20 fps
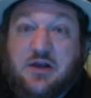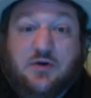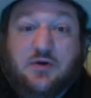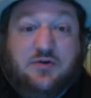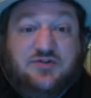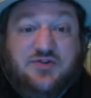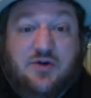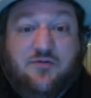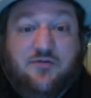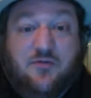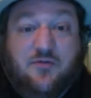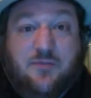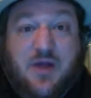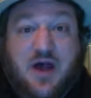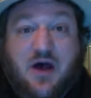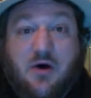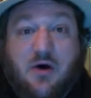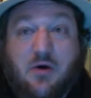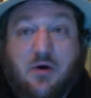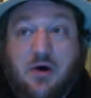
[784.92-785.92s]
or so from
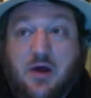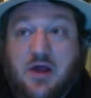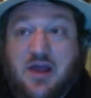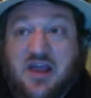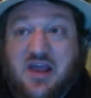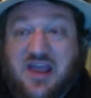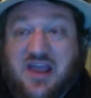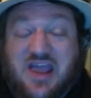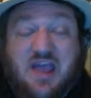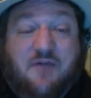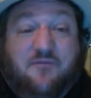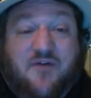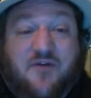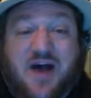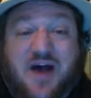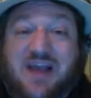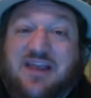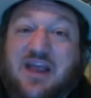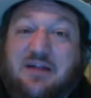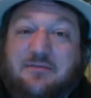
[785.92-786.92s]
now if
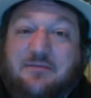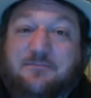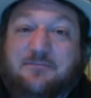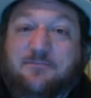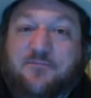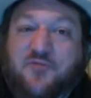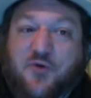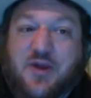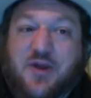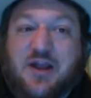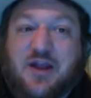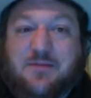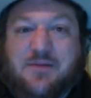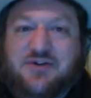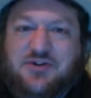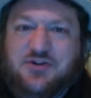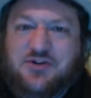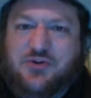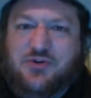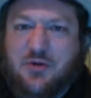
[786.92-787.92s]
I get free
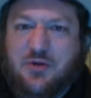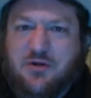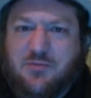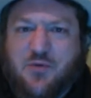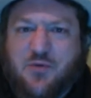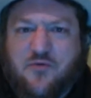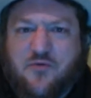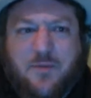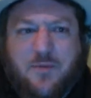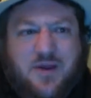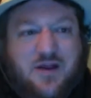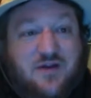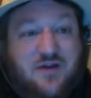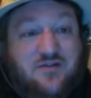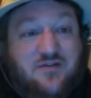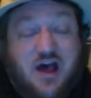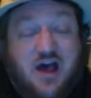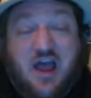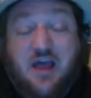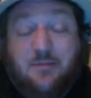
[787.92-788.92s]
admission to another movie because
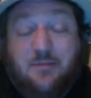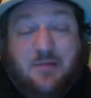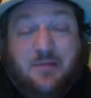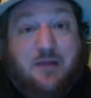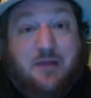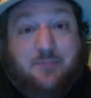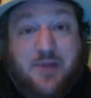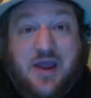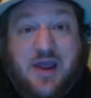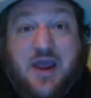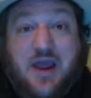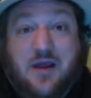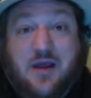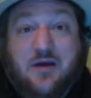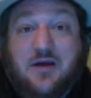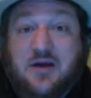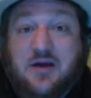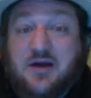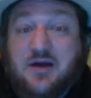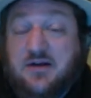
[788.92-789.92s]
I am not paying
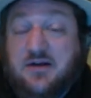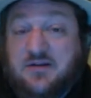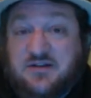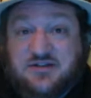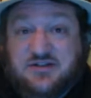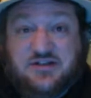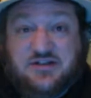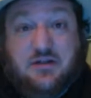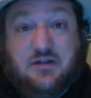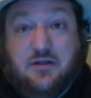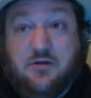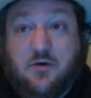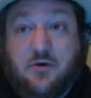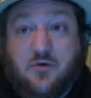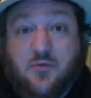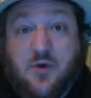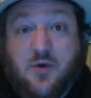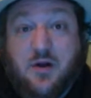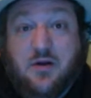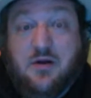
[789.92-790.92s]
to see the
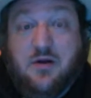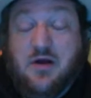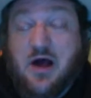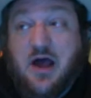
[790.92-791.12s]
third one.